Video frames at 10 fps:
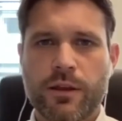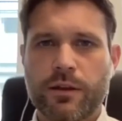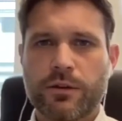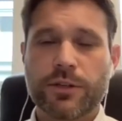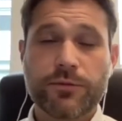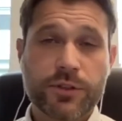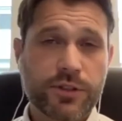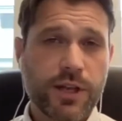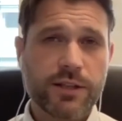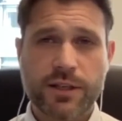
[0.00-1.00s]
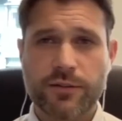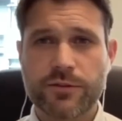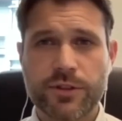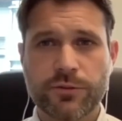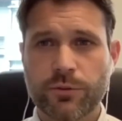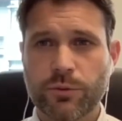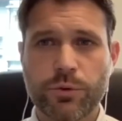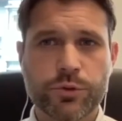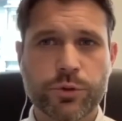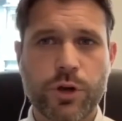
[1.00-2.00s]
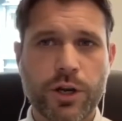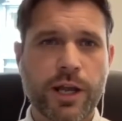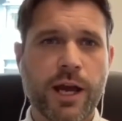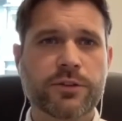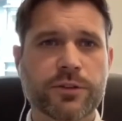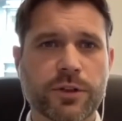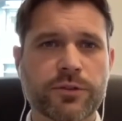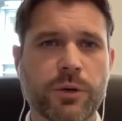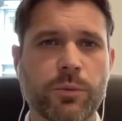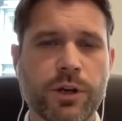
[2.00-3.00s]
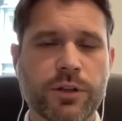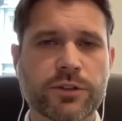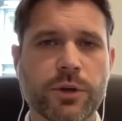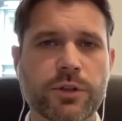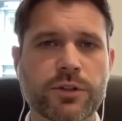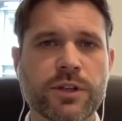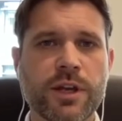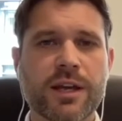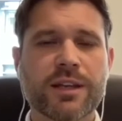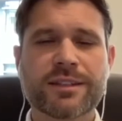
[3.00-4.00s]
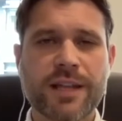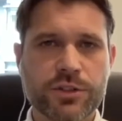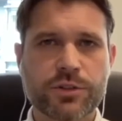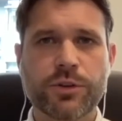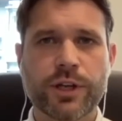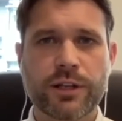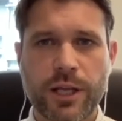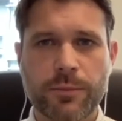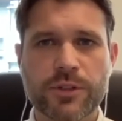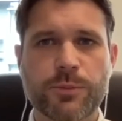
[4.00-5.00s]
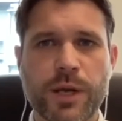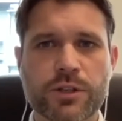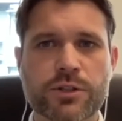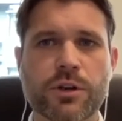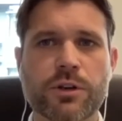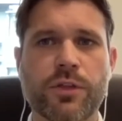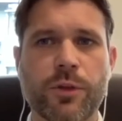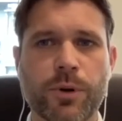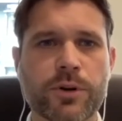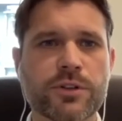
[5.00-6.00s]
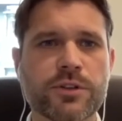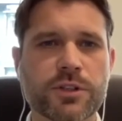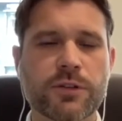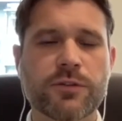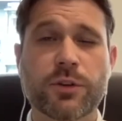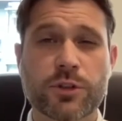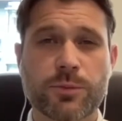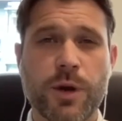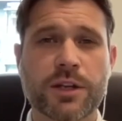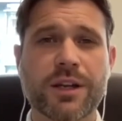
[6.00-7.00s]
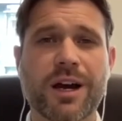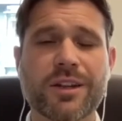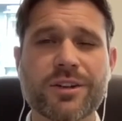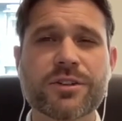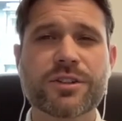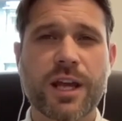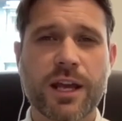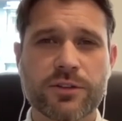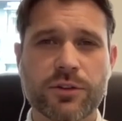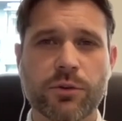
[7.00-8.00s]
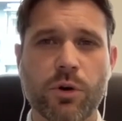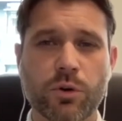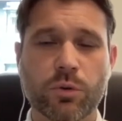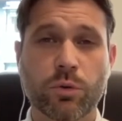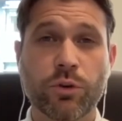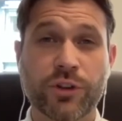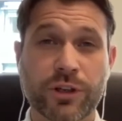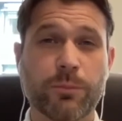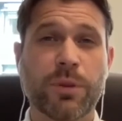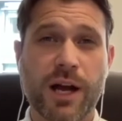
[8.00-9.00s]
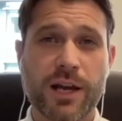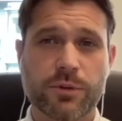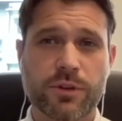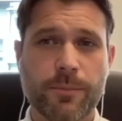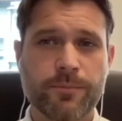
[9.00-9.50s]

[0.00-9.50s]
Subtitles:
Now, different states have different rules regarding how to serve someone, and so it's essential that claimants make sure that the person serving the respondent understands the local rules and complies with them.